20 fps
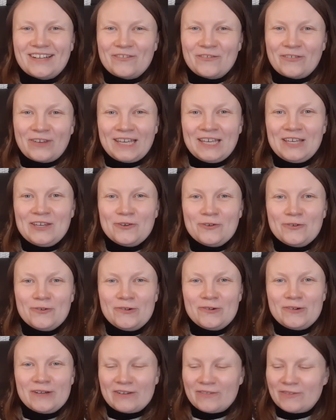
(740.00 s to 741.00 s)
Thank you
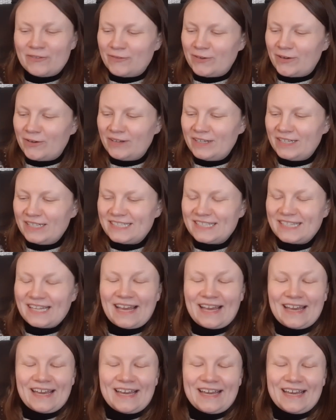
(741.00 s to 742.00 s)
whoever wrote it,
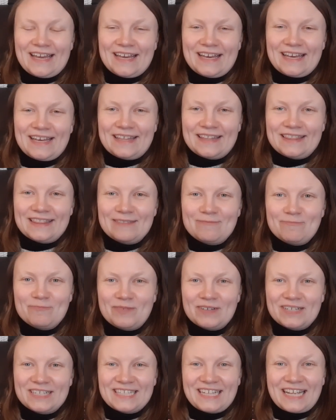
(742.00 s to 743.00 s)

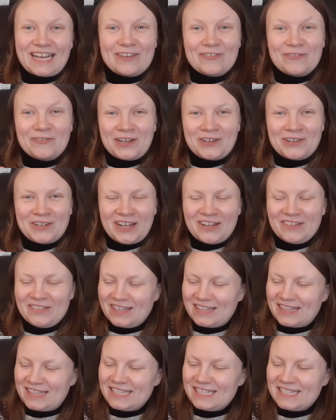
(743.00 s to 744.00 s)
but I found out
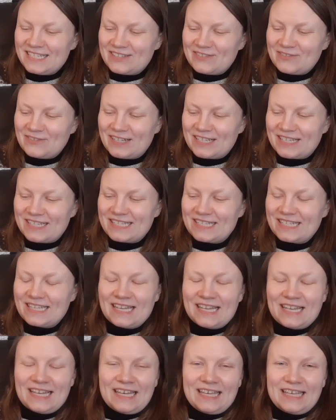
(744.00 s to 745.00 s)
that this
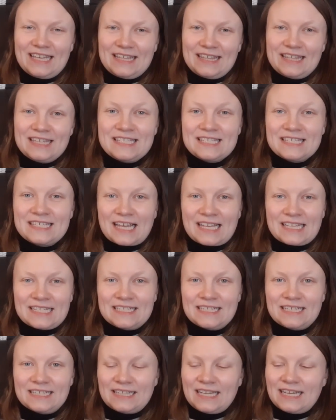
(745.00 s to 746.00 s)
is
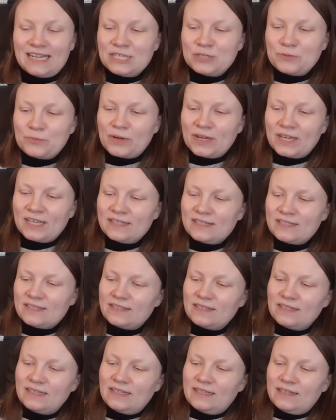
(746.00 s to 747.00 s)
actually a Danish brand,
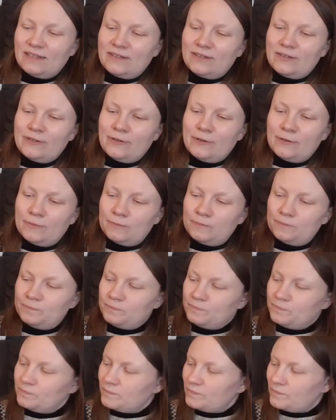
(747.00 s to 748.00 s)

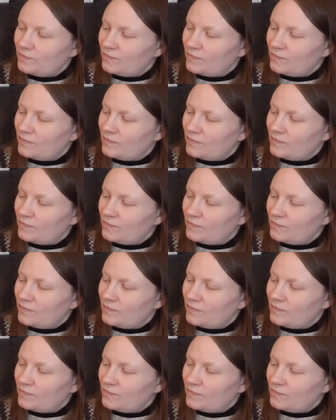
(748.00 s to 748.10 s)
and